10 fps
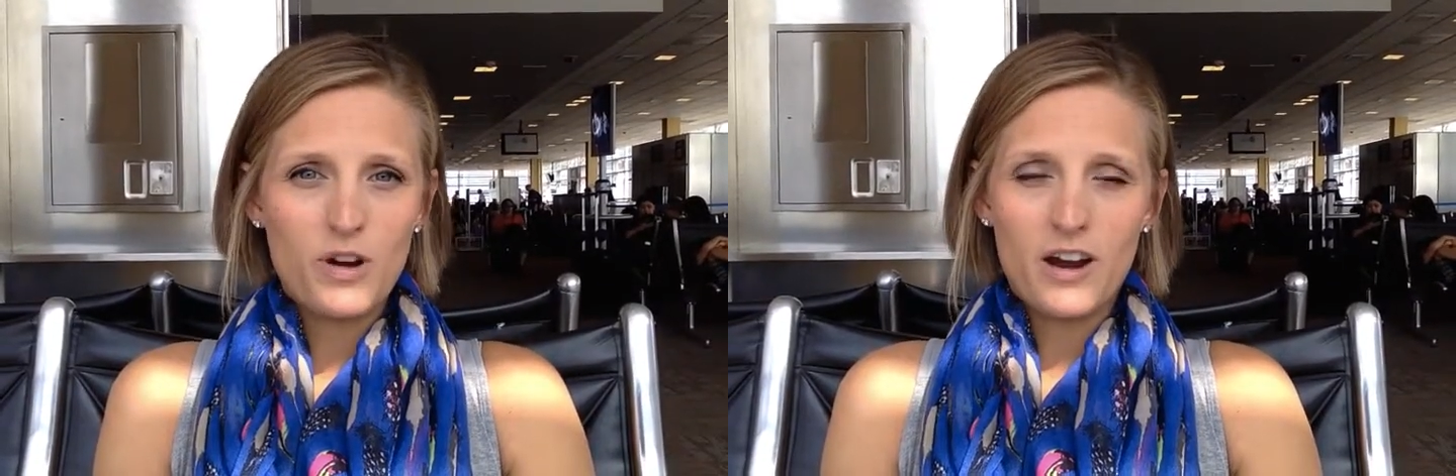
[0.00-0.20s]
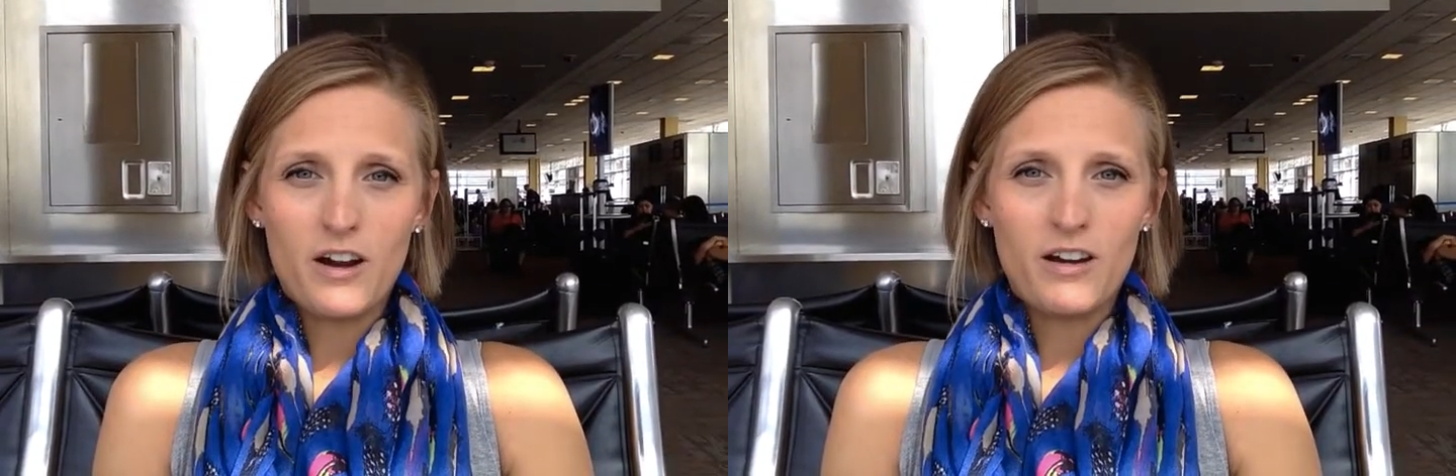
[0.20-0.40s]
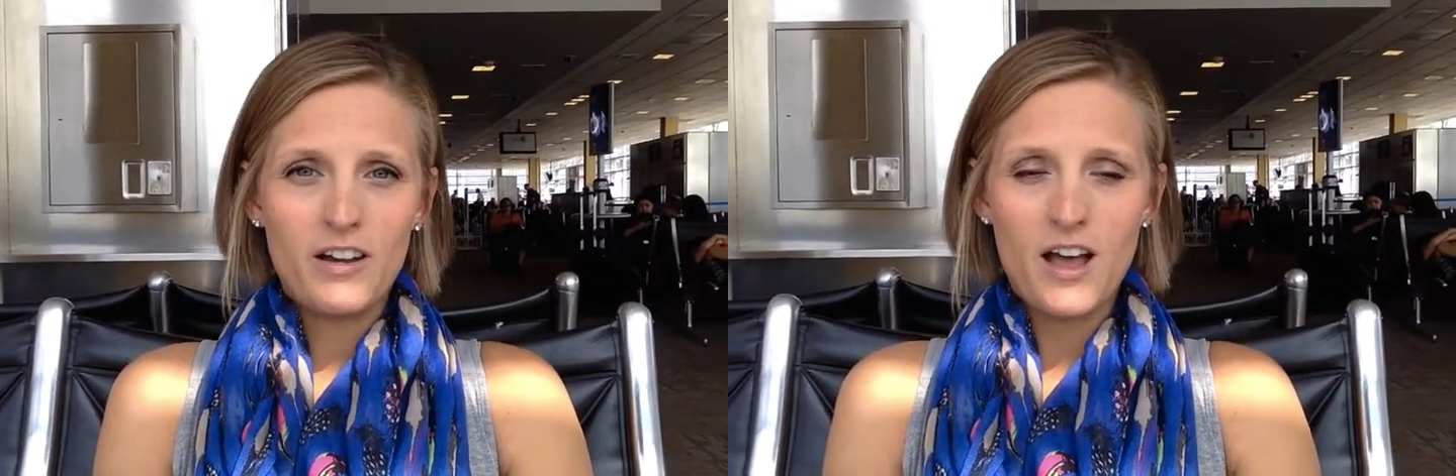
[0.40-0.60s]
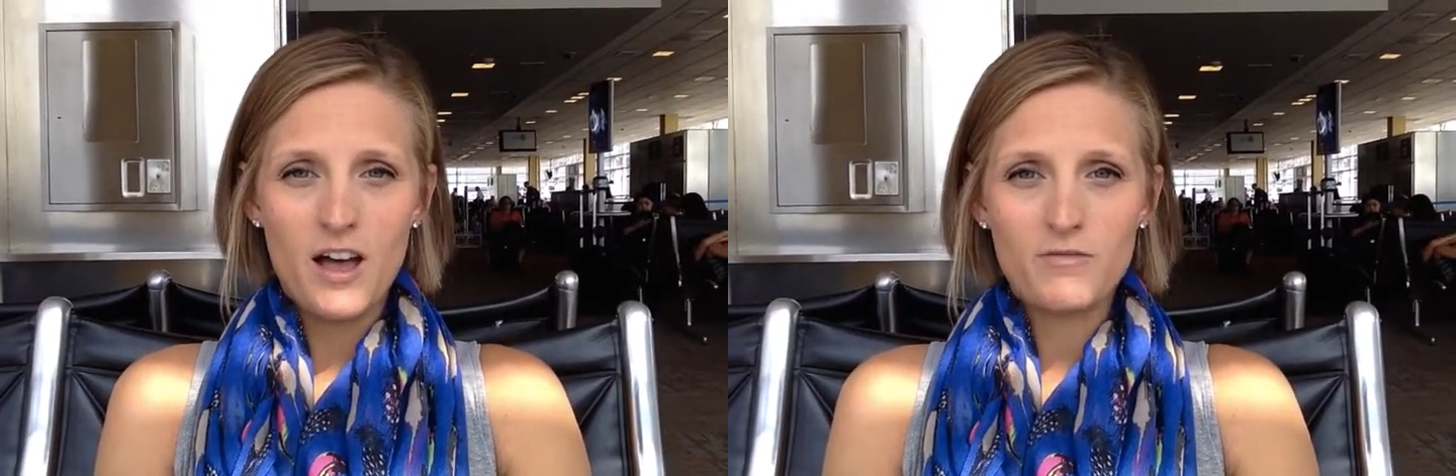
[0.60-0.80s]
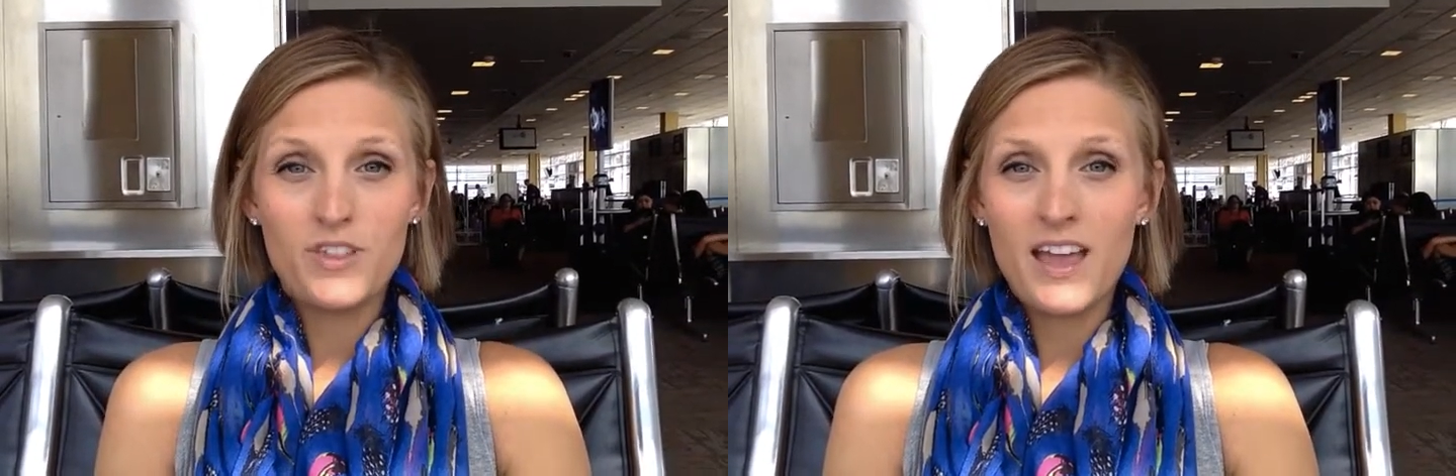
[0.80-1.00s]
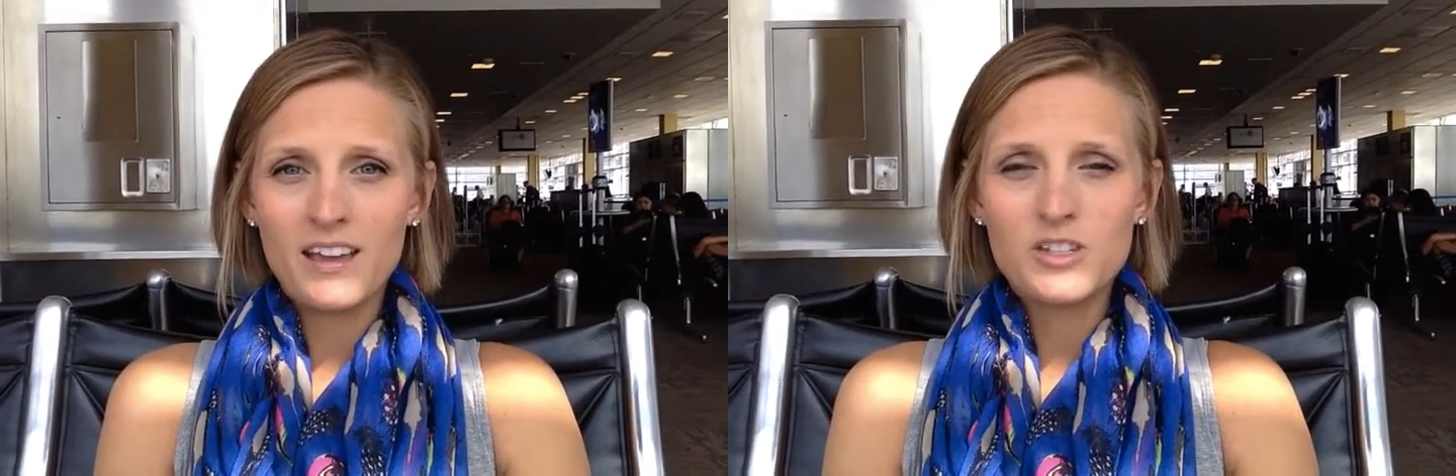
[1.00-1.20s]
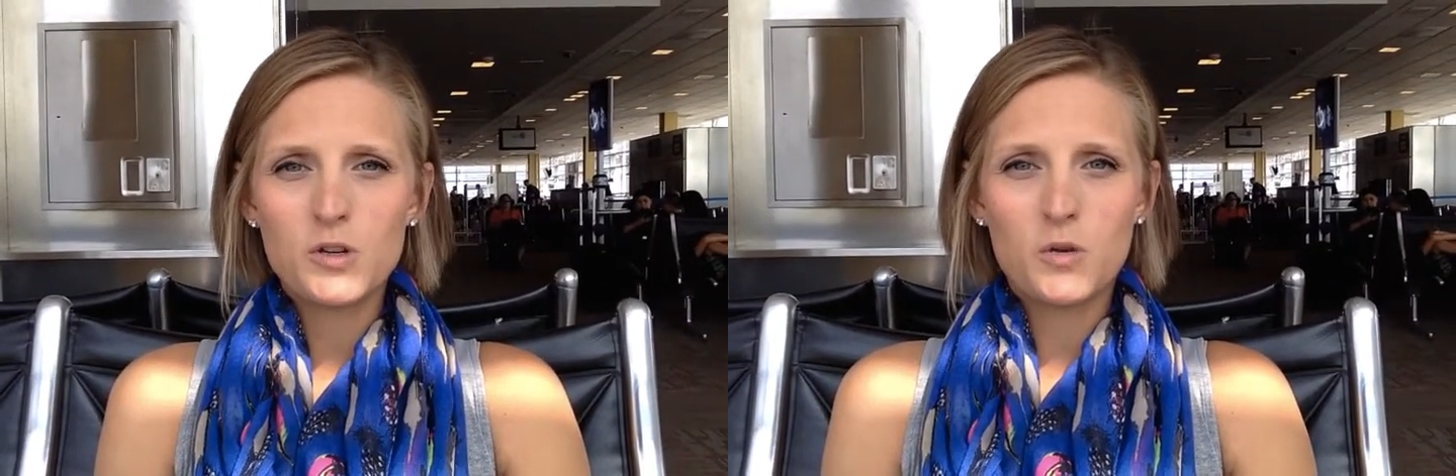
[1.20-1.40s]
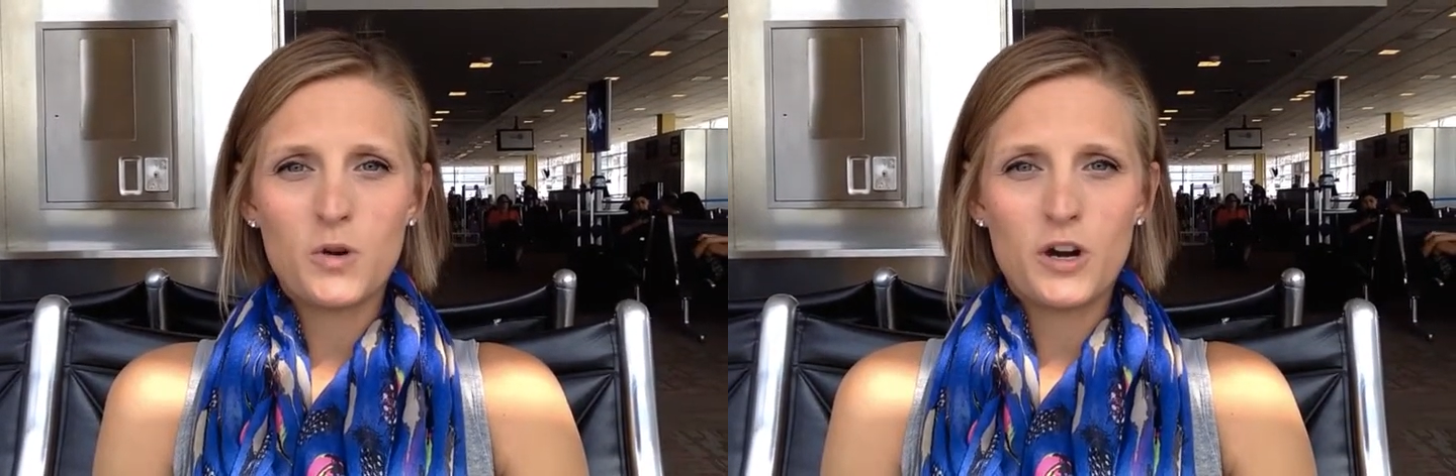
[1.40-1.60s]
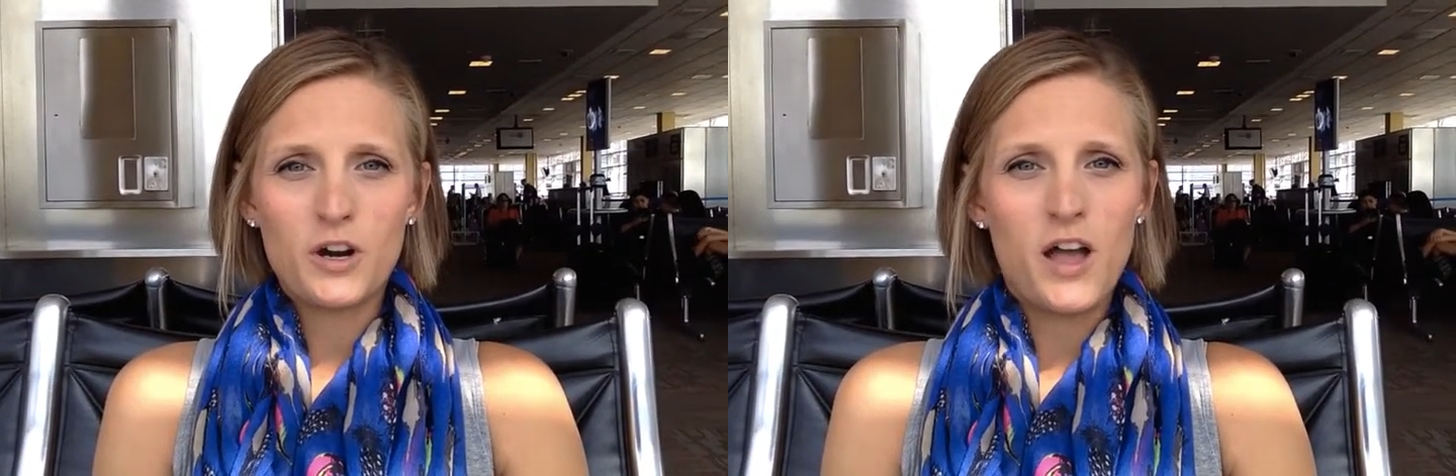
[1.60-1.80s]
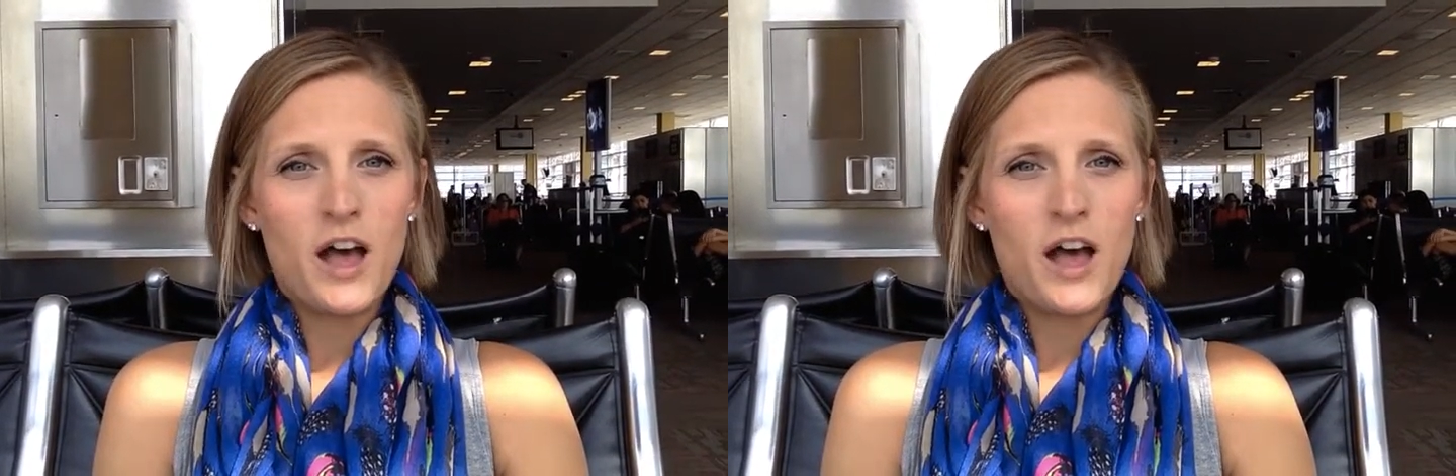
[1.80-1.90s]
prayer of thanks or